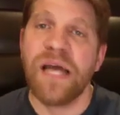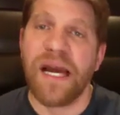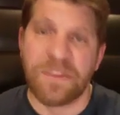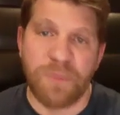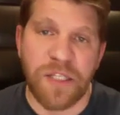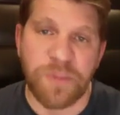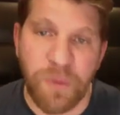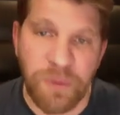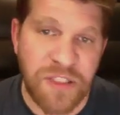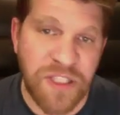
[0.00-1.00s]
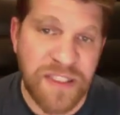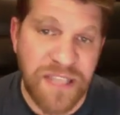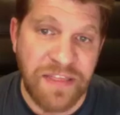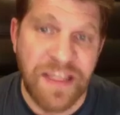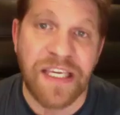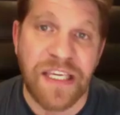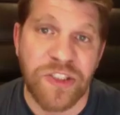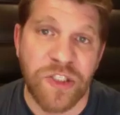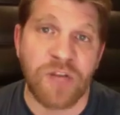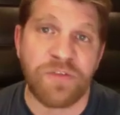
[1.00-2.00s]
as much publicity as I think he
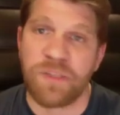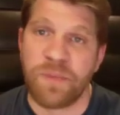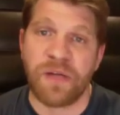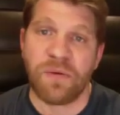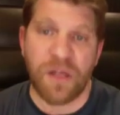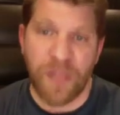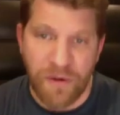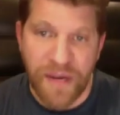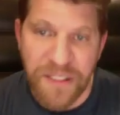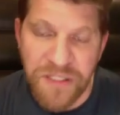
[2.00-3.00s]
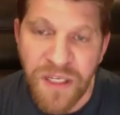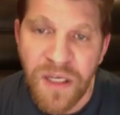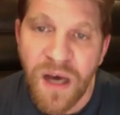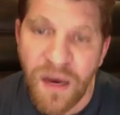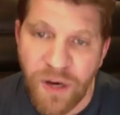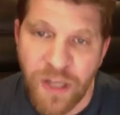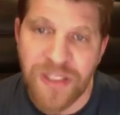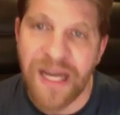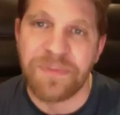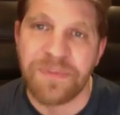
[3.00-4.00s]
deserved as being one of the greatest of all time,